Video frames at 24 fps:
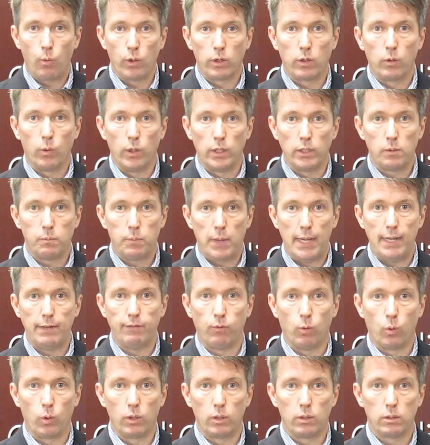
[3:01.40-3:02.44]
we're going to pay
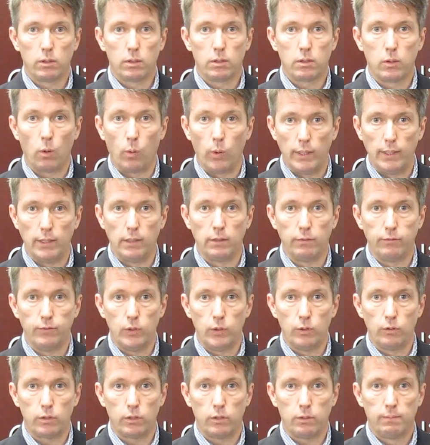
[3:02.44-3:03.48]
for it going in the
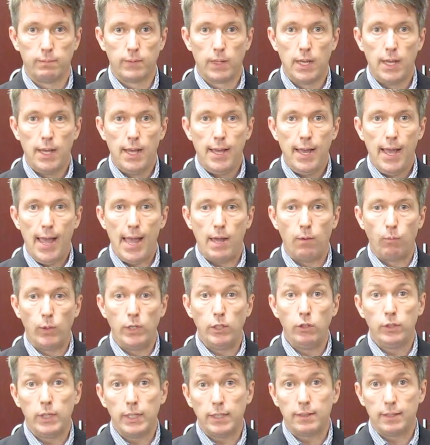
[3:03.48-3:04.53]
future. And
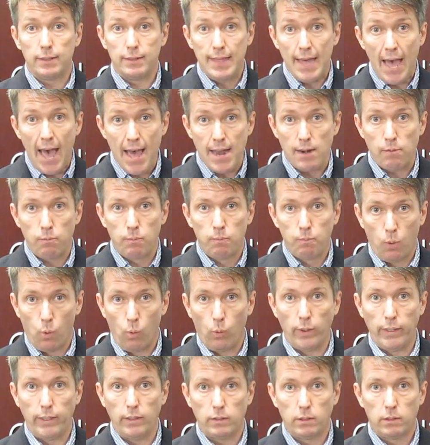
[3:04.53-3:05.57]
when you get to that
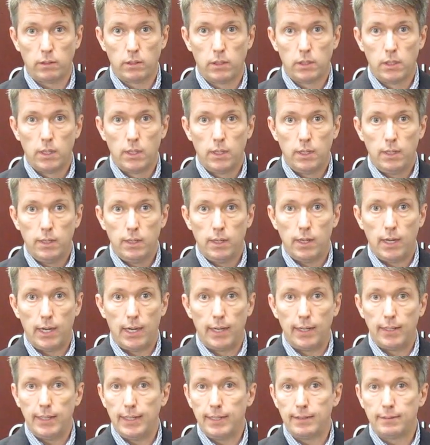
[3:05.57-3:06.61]
point,
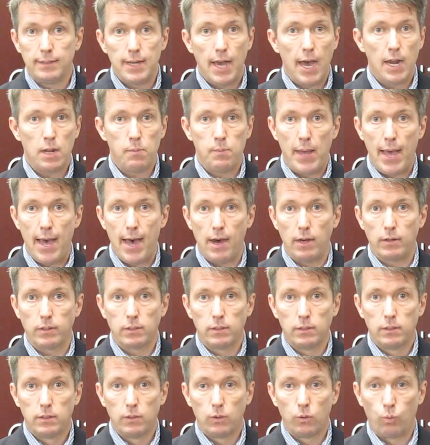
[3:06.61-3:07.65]
it's not about
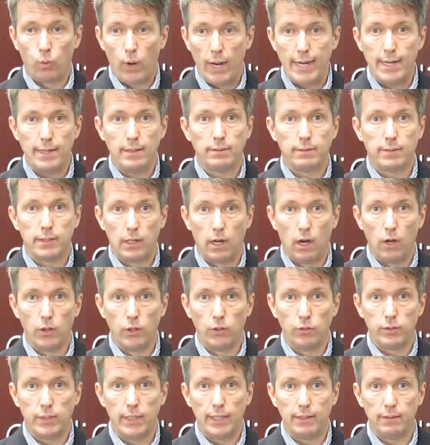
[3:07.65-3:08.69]
rates and all
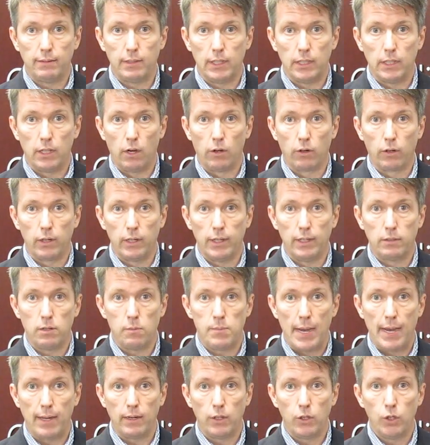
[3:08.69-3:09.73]
those things any longer. It's
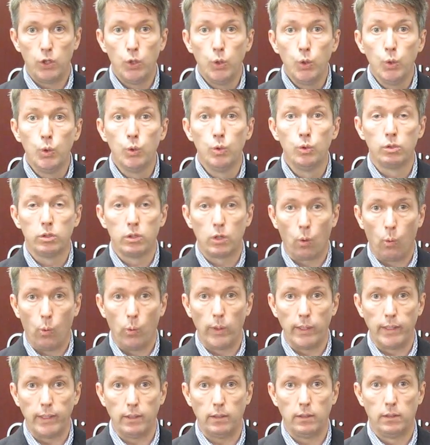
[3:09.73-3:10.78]
about who's
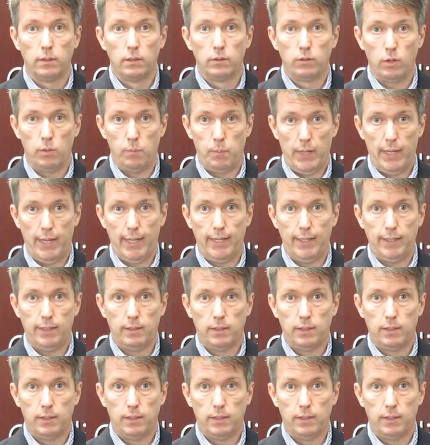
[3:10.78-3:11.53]
going to pay,